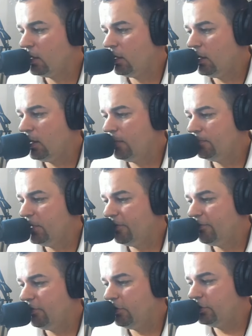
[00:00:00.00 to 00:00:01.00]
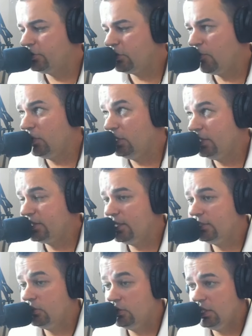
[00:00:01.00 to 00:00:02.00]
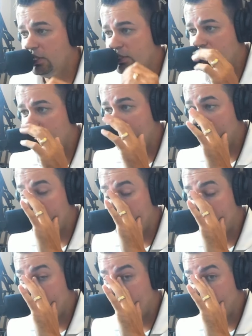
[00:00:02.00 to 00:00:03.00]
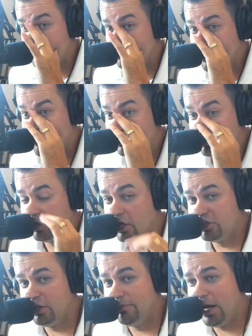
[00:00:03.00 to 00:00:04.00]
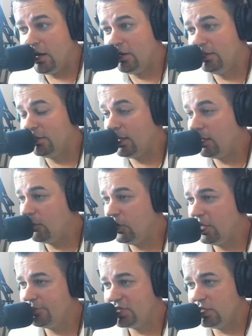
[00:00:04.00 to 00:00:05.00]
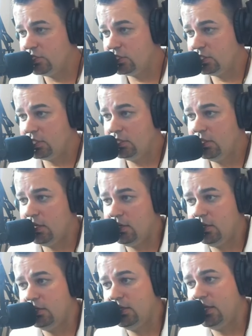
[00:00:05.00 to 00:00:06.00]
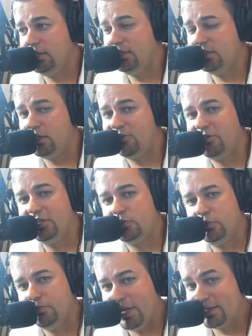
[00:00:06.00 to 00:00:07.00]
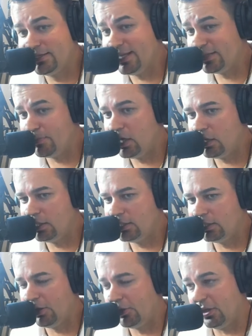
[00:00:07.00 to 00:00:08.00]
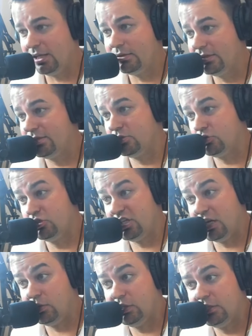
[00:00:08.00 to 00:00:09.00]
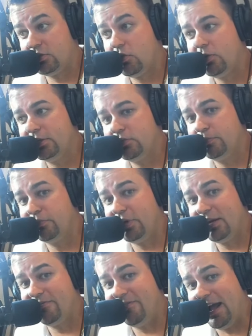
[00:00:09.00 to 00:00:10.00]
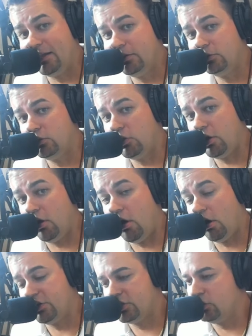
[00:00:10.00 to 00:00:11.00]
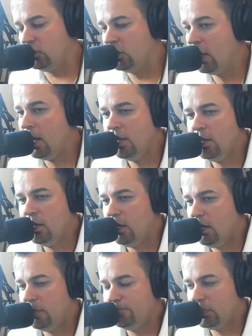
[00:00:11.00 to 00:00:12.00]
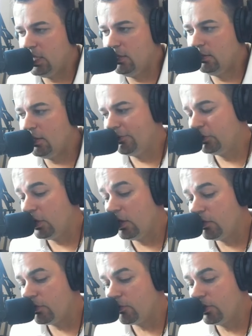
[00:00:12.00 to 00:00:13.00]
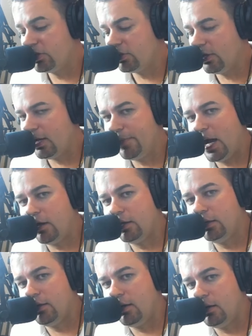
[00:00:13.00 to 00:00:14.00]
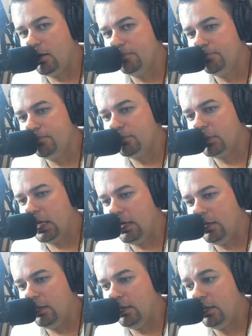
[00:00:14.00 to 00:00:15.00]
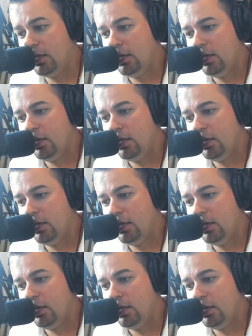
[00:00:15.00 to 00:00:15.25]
um, if there is someone listening to this that um, wants to have a discussion about it, Keller Williams agents that, that, disagrees with my assessment on it, that they think this generally is going to bring value to their arsenal, um, I'd love to hear their reasoning about it. Um, I